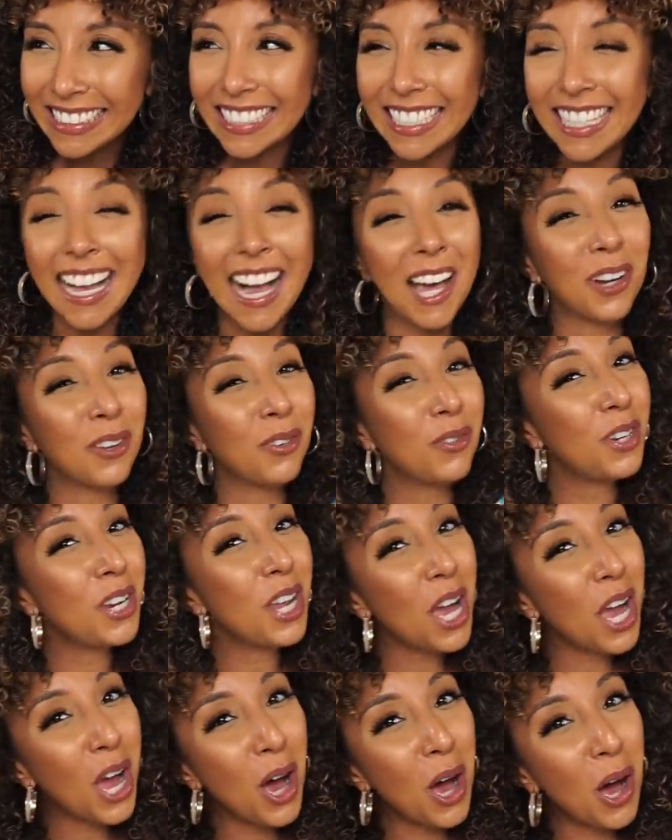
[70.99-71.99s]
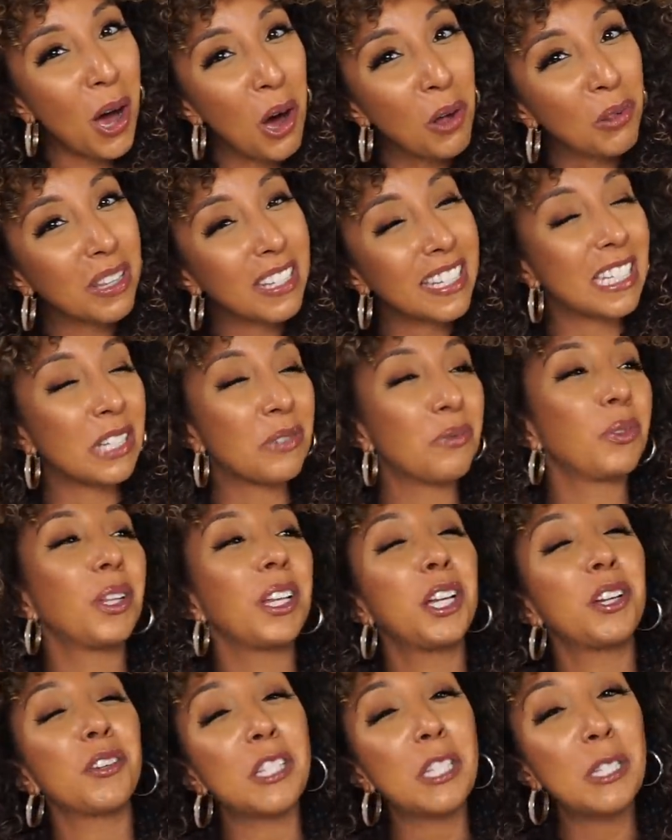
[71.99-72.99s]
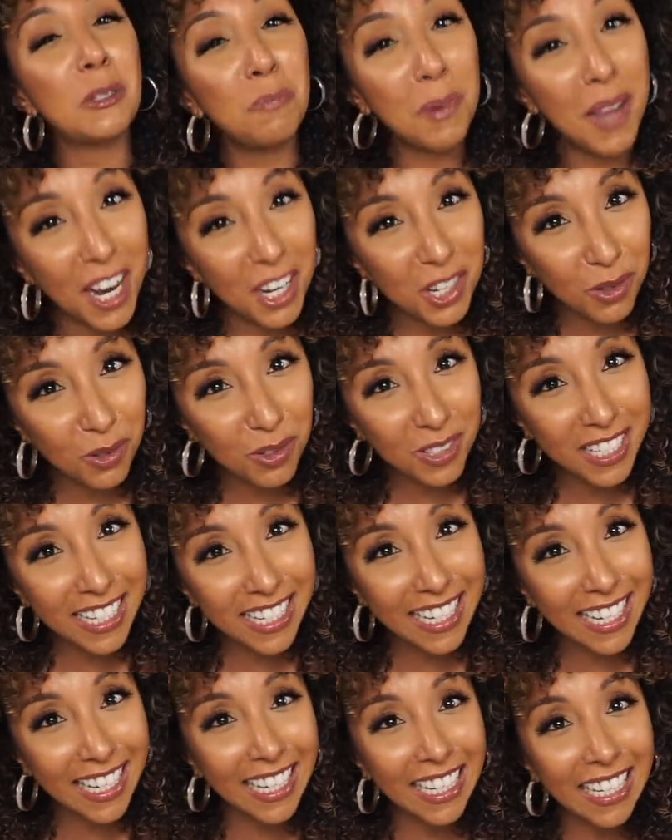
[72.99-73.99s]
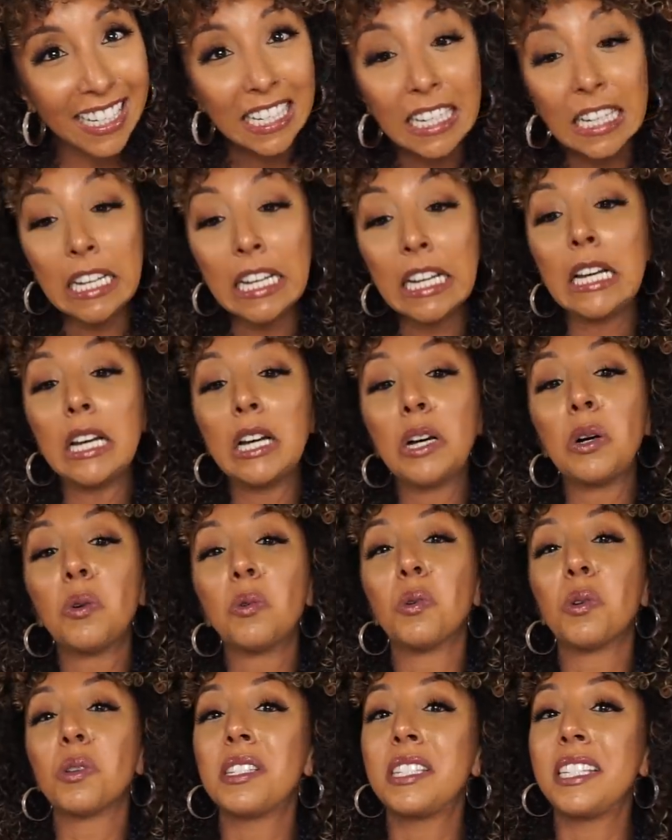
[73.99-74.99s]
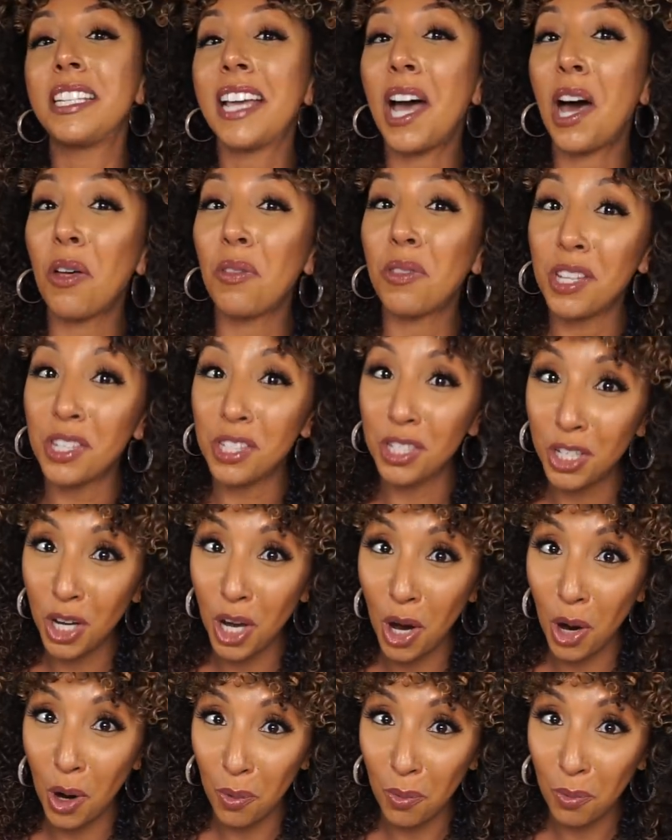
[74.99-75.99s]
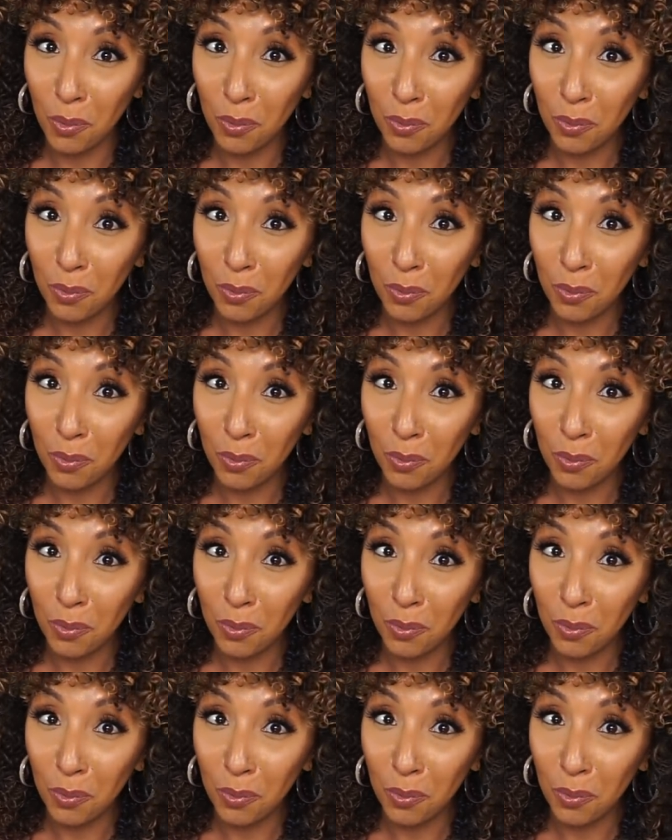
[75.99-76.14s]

I don't know, this isn't really your specialty. We'll see how these go.